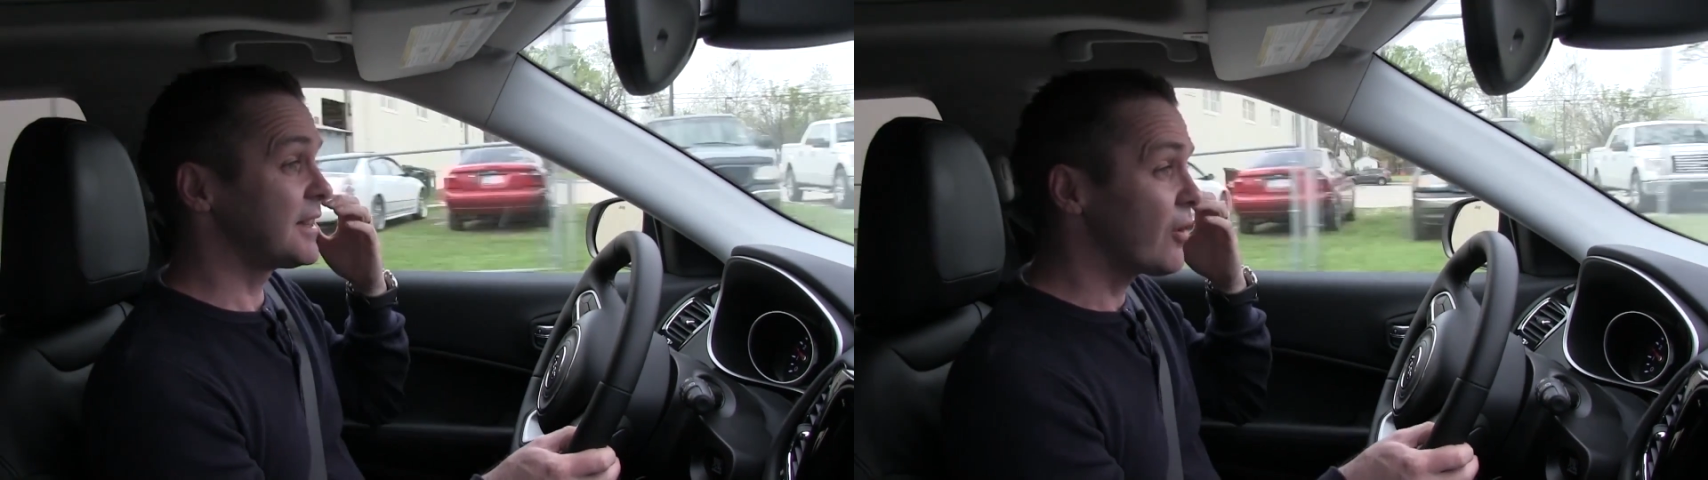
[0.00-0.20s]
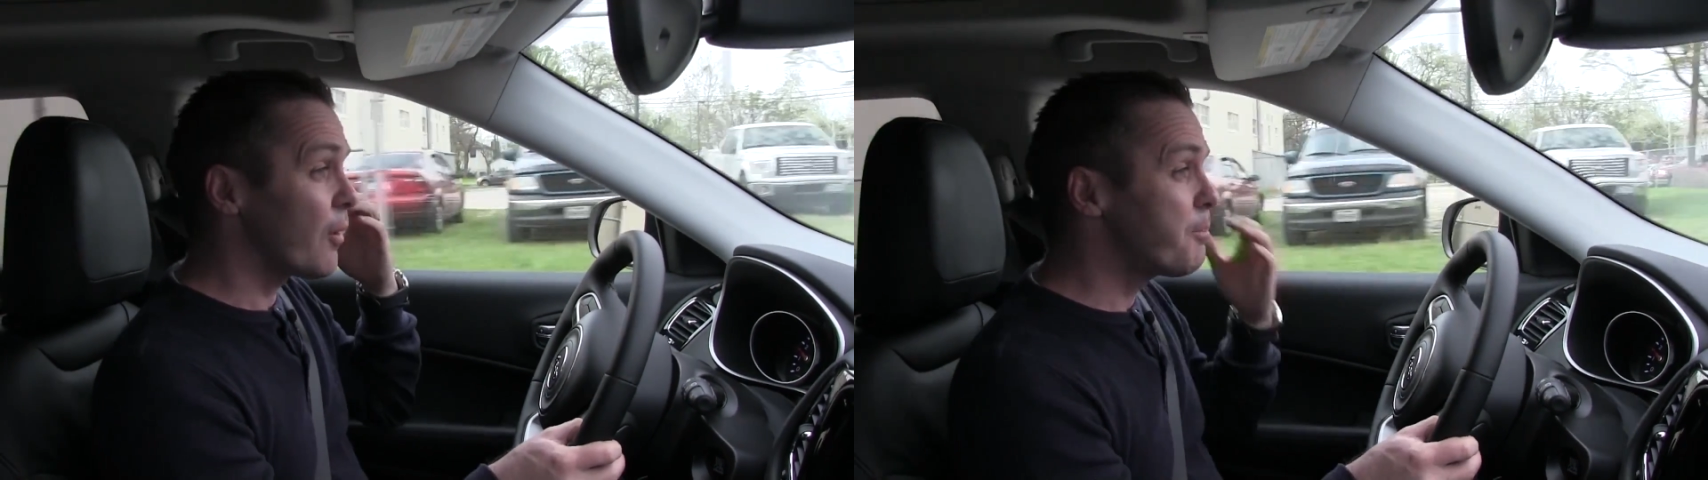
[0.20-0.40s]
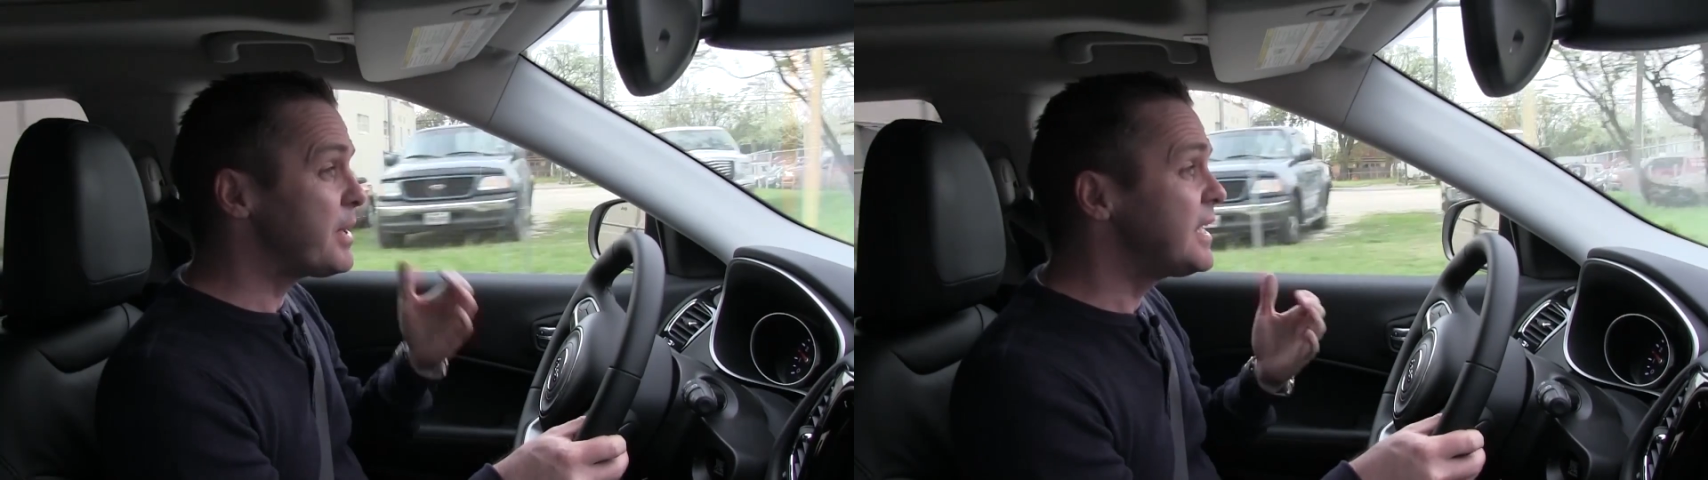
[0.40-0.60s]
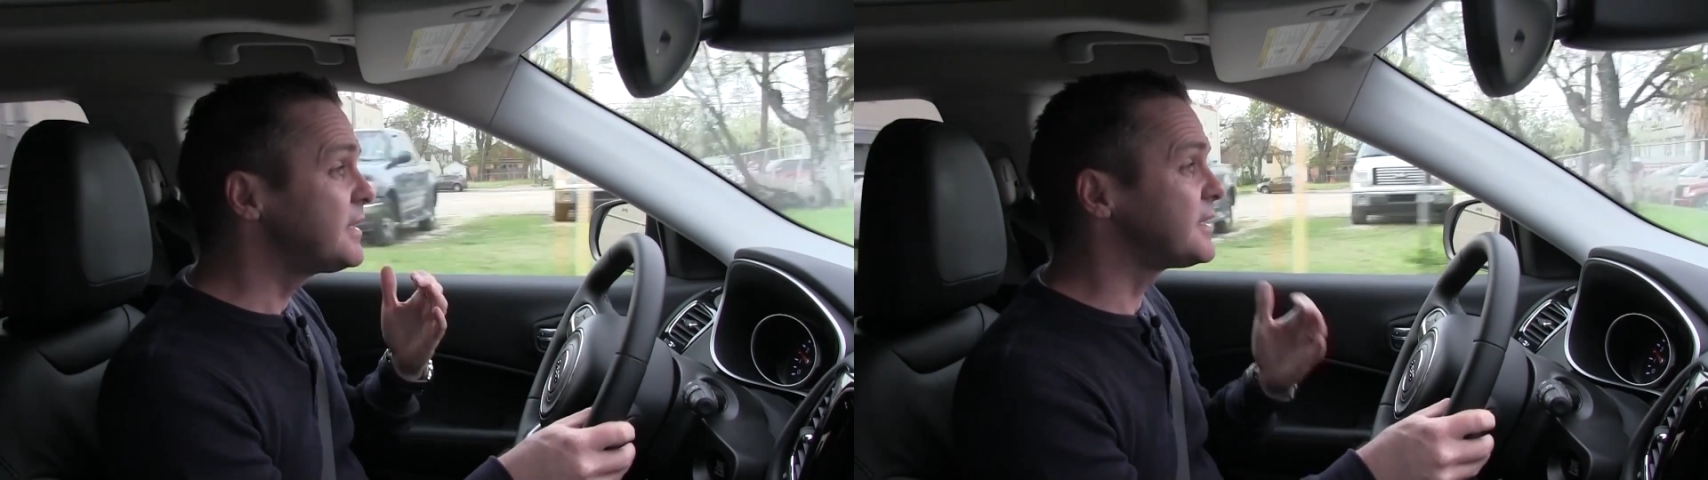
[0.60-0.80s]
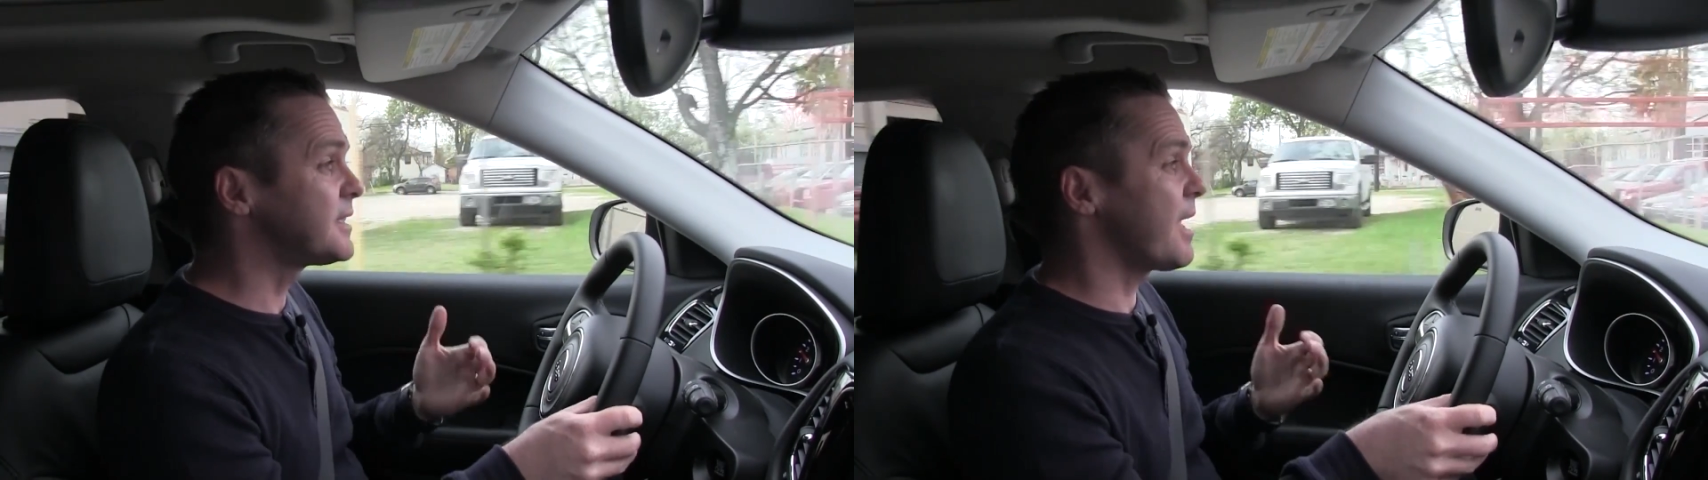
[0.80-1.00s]
they're a
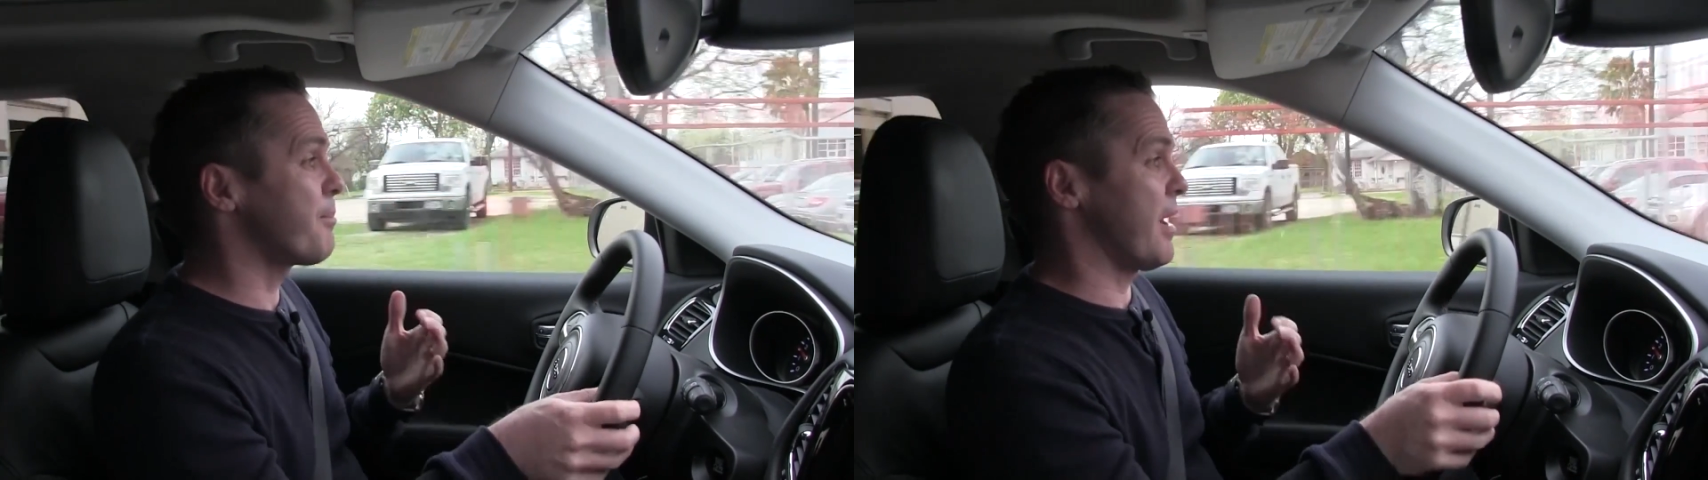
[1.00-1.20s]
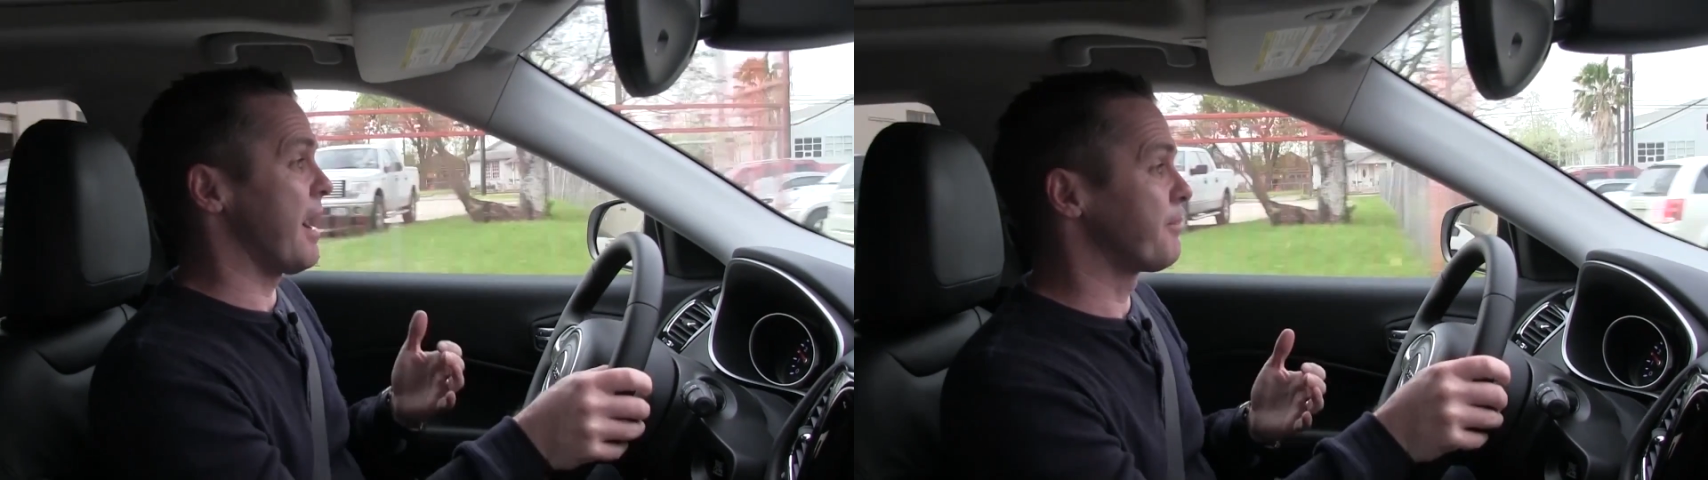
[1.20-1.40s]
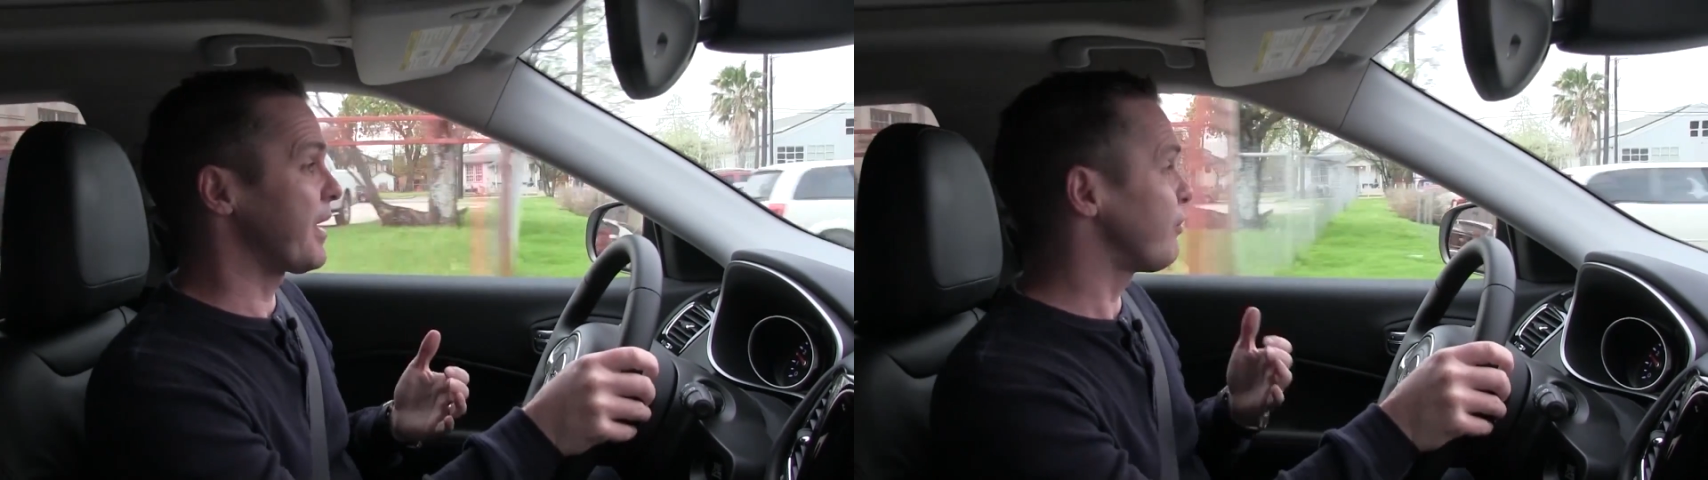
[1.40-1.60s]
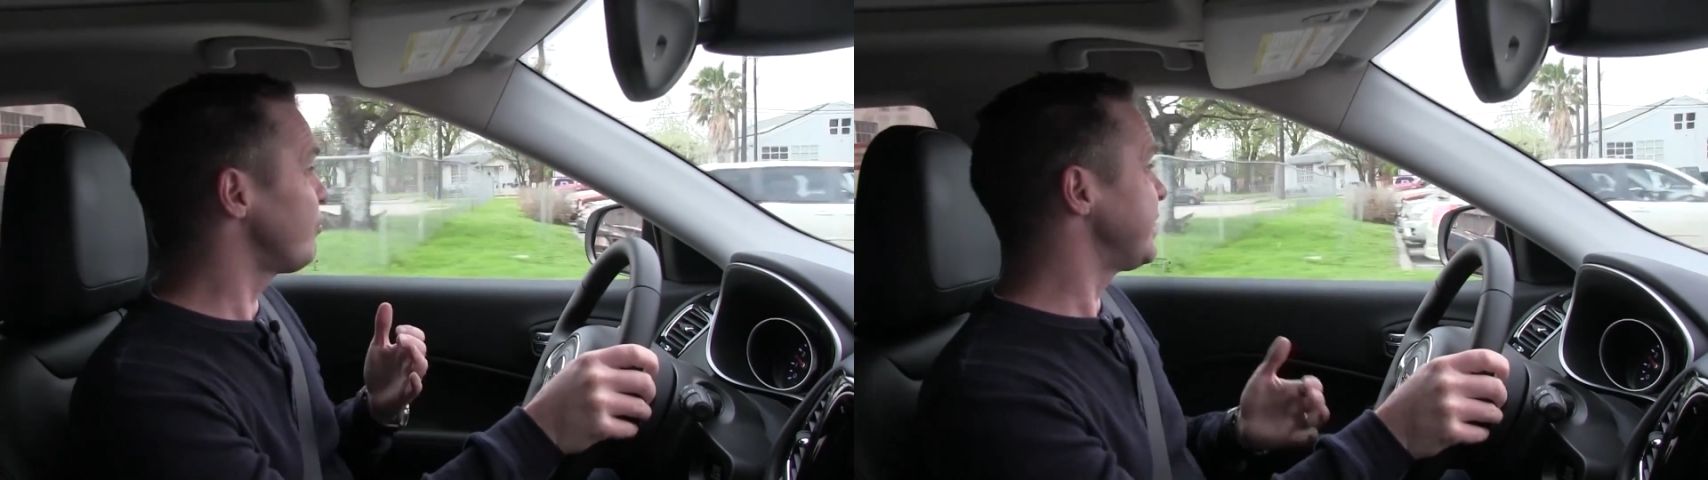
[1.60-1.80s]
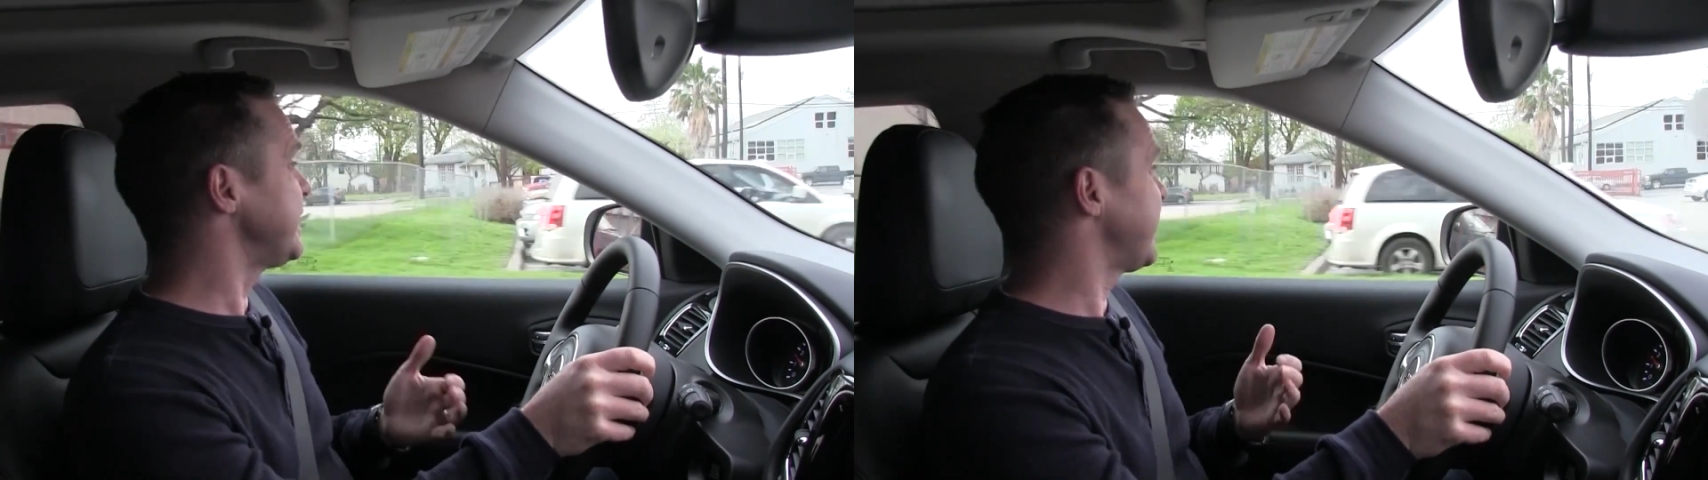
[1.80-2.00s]
big step up. They
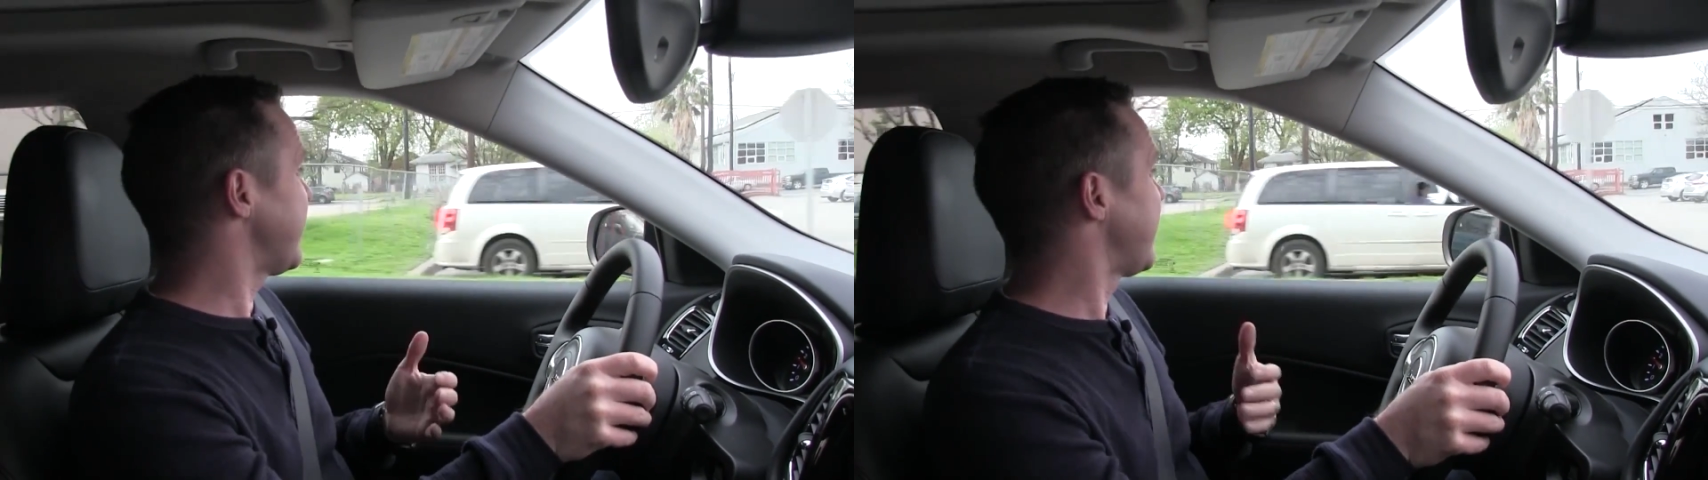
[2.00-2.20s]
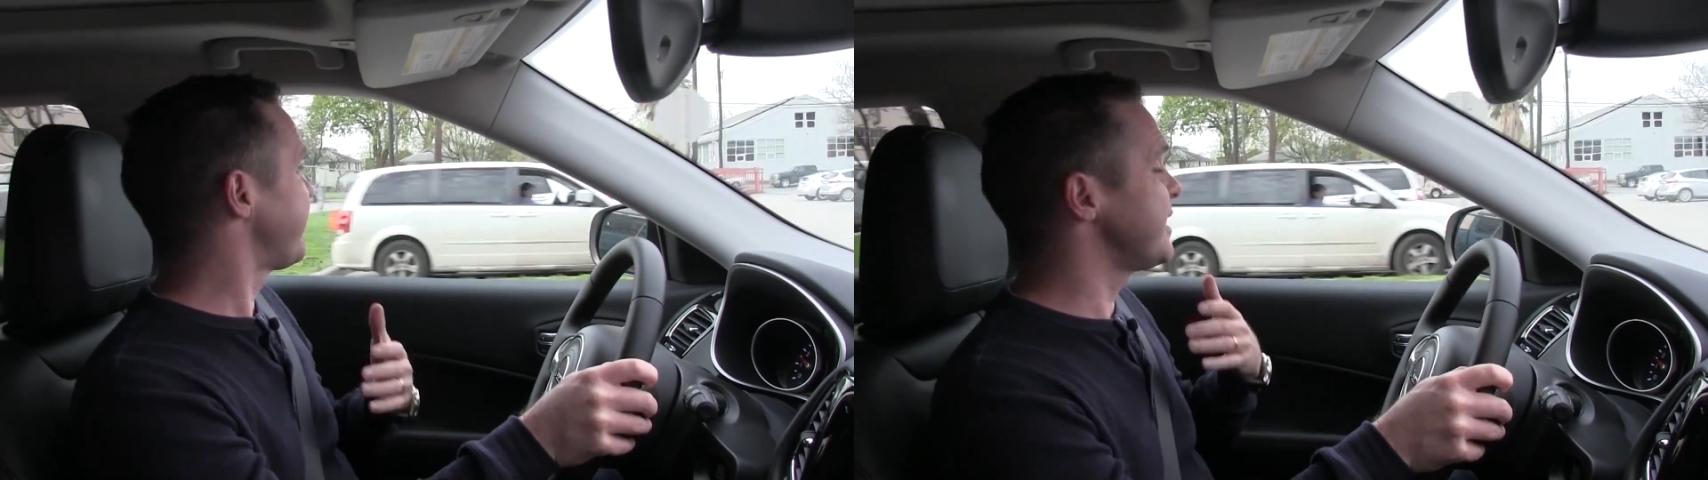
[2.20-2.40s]
really are.